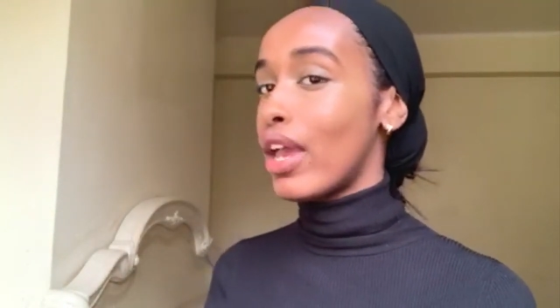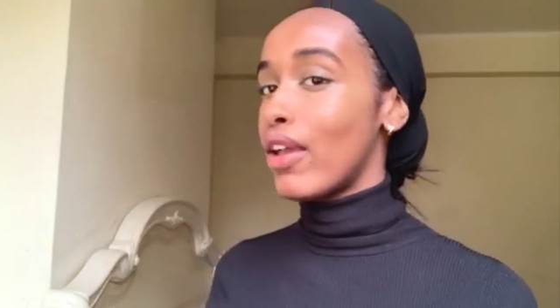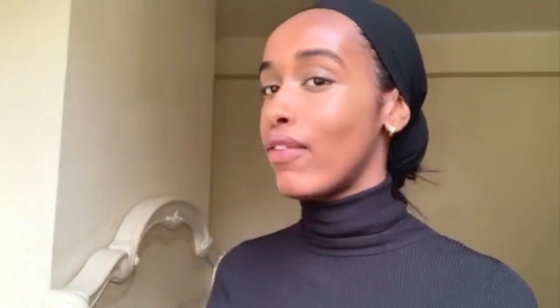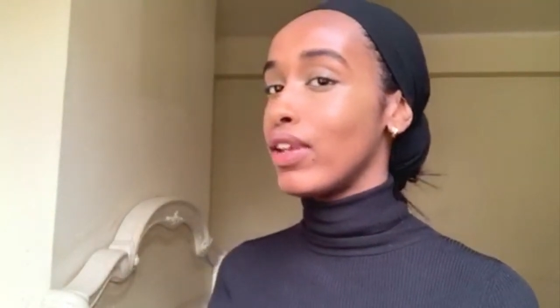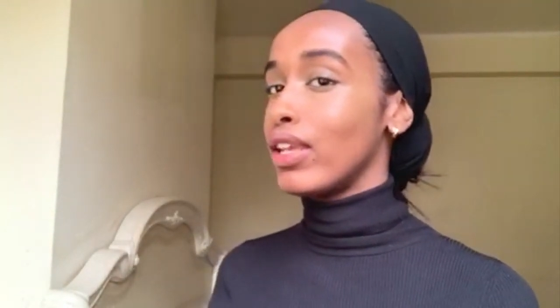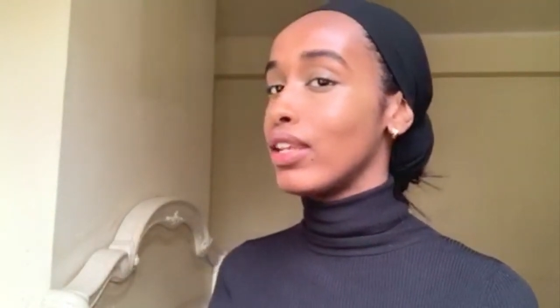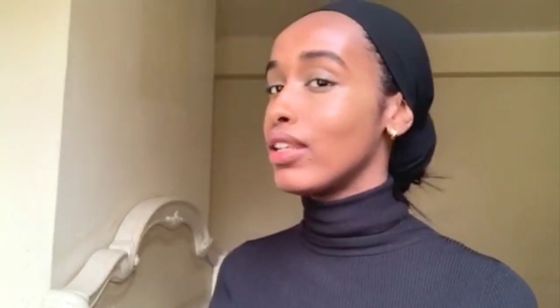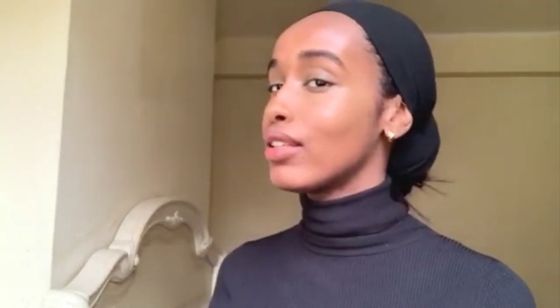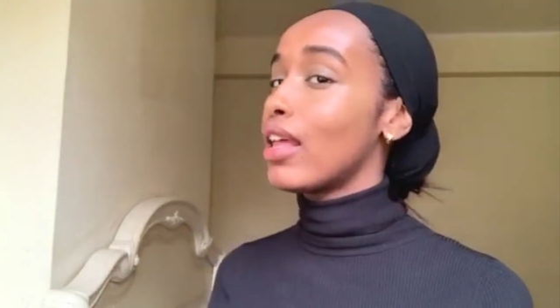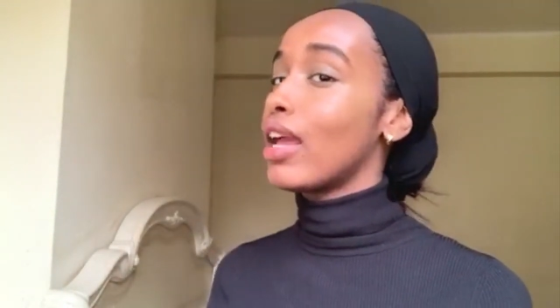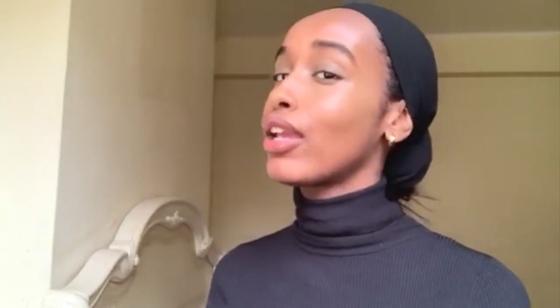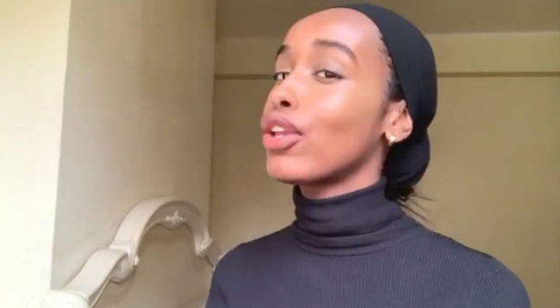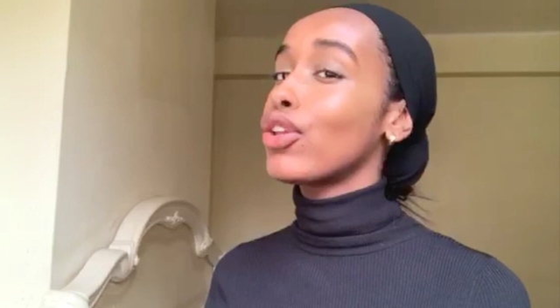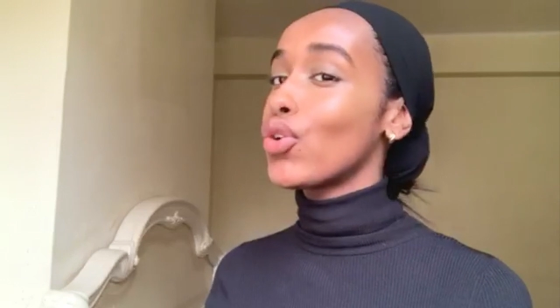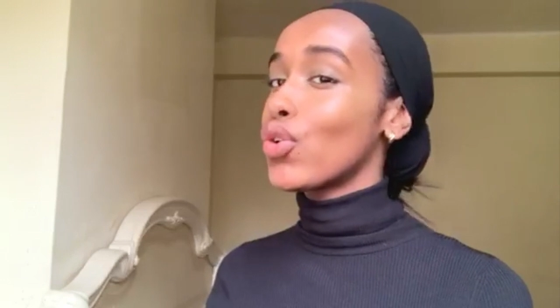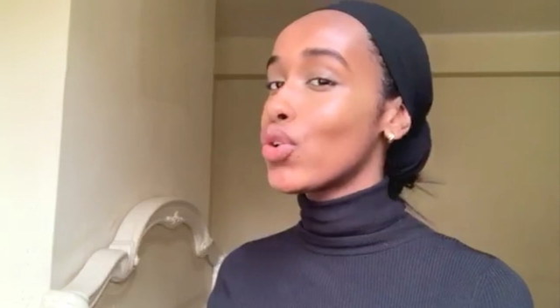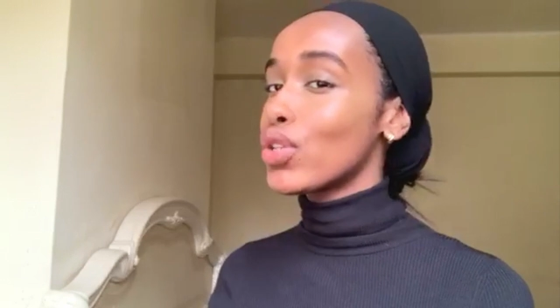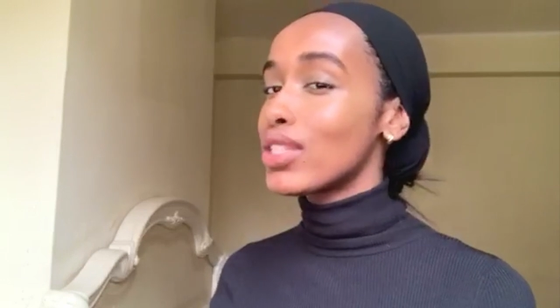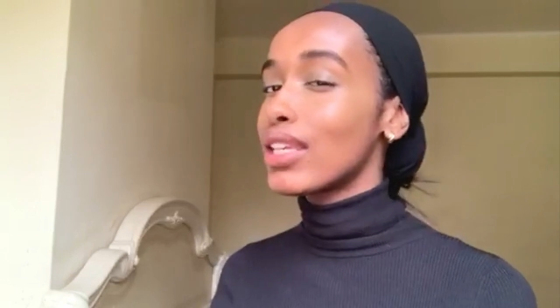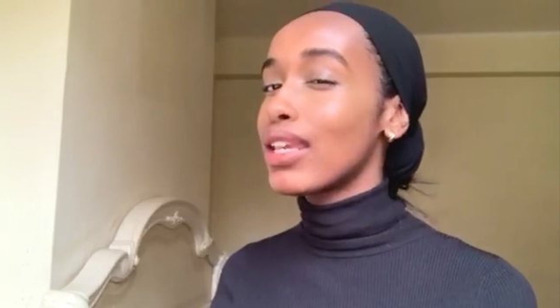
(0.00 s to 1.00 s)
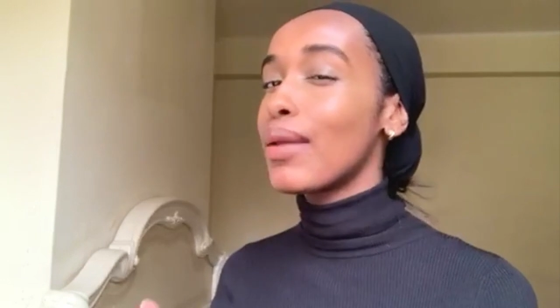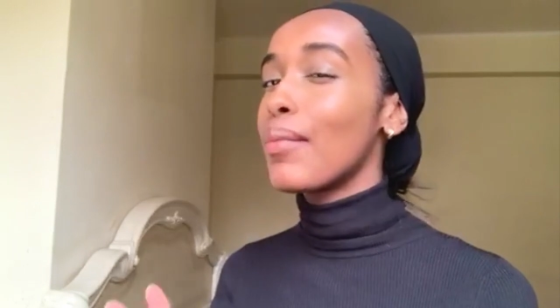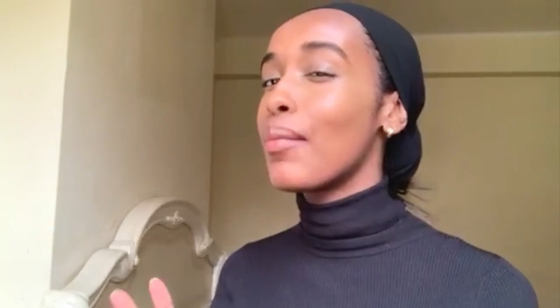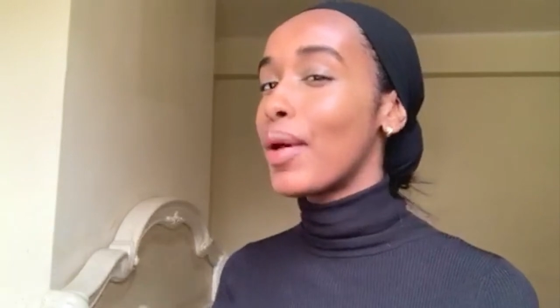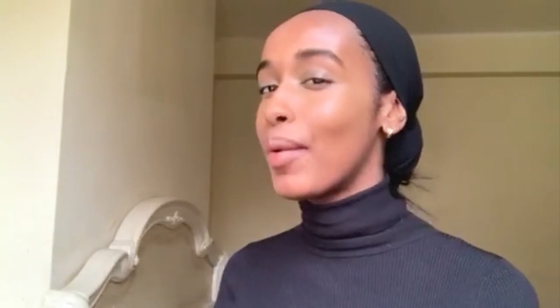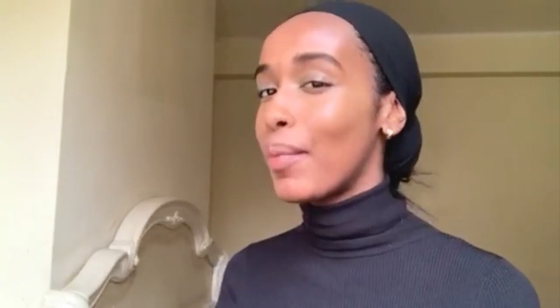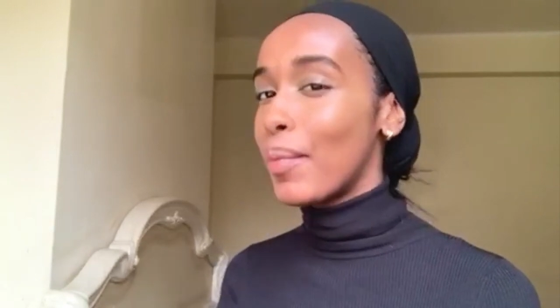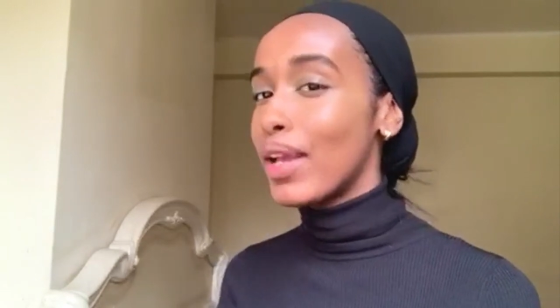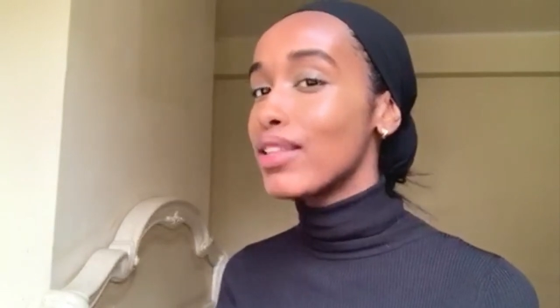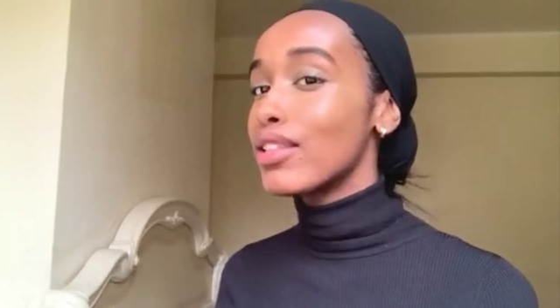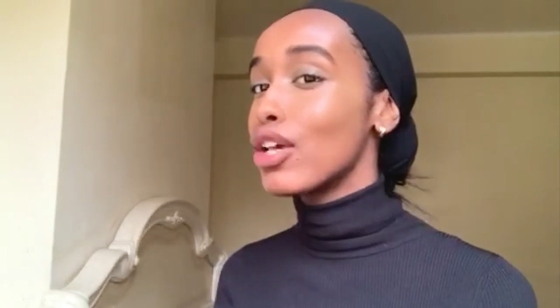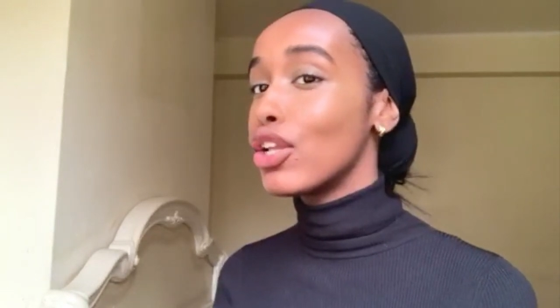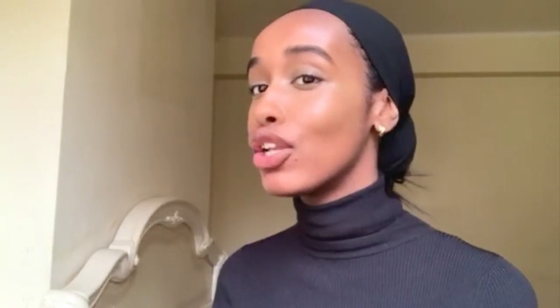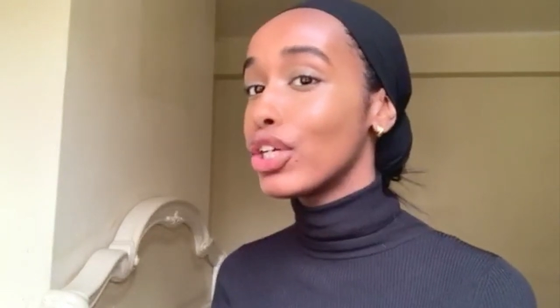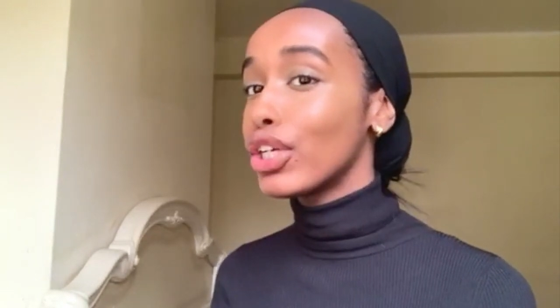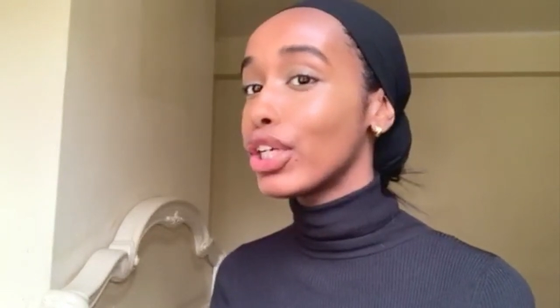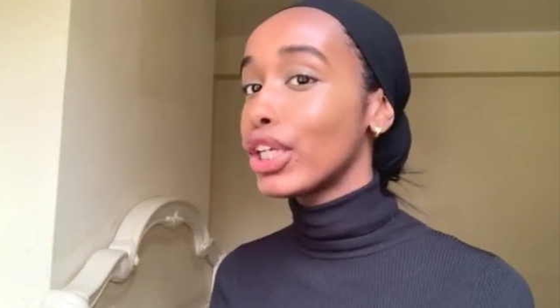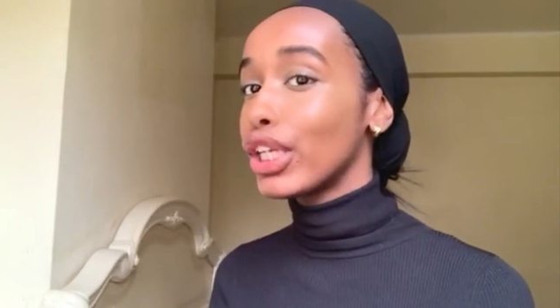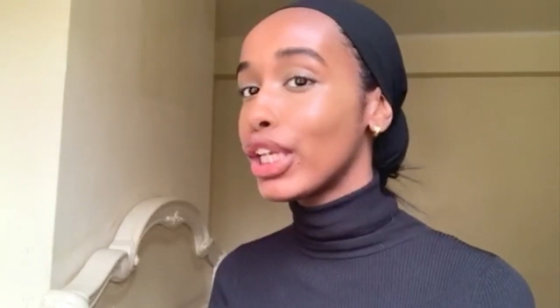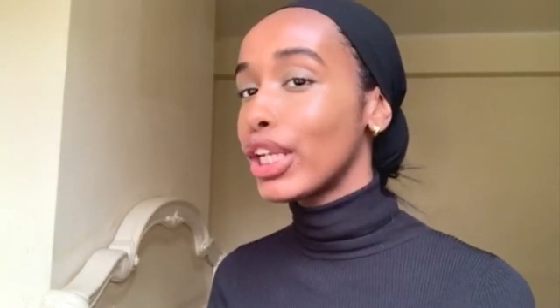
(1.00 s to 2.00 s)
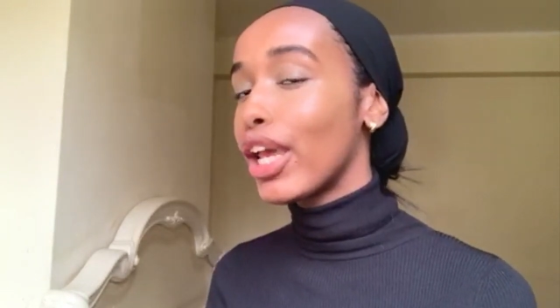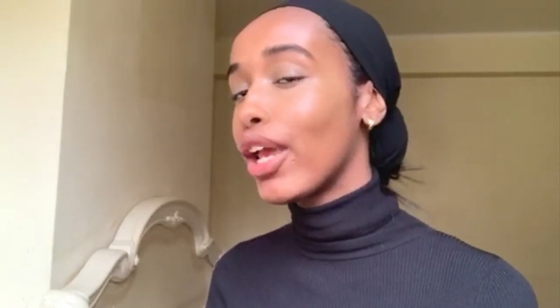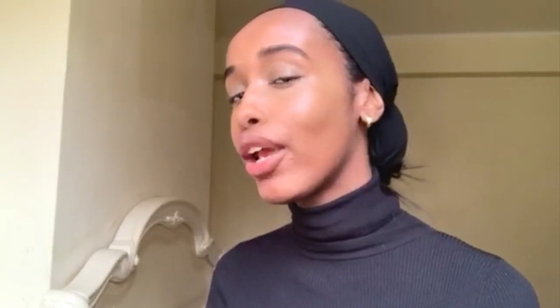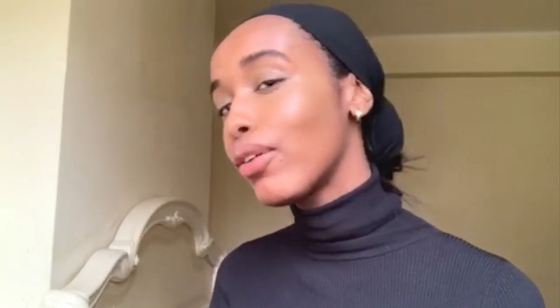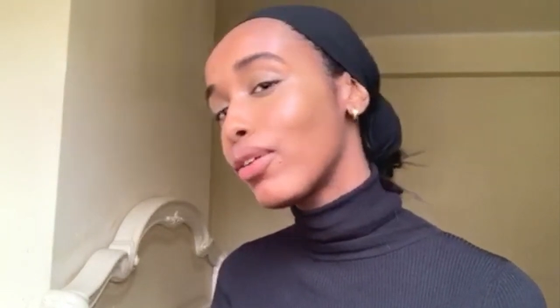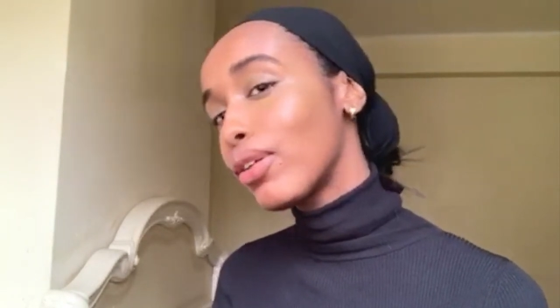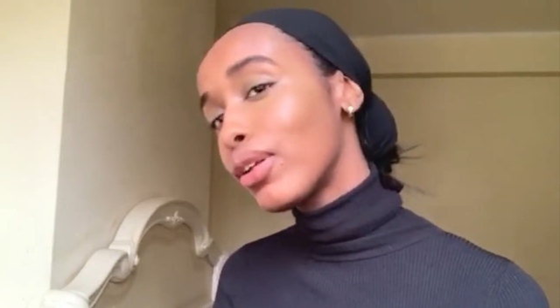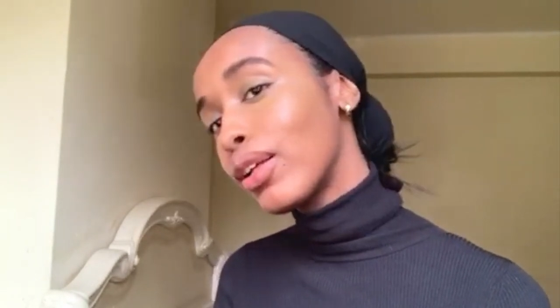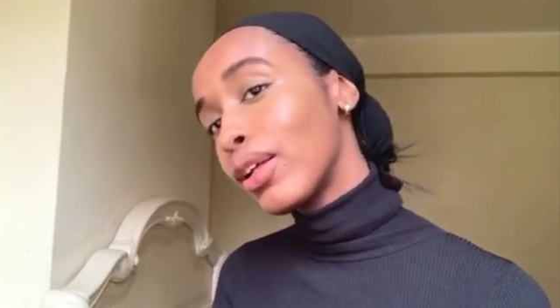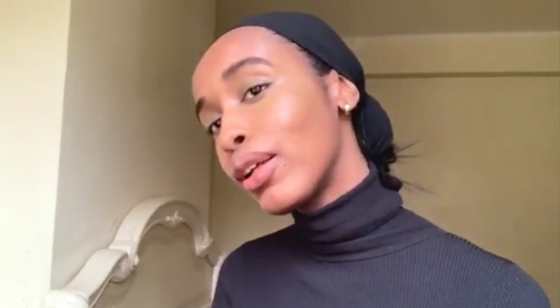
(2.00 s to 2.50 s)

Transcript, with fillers: heavy like your skin but better look, you know.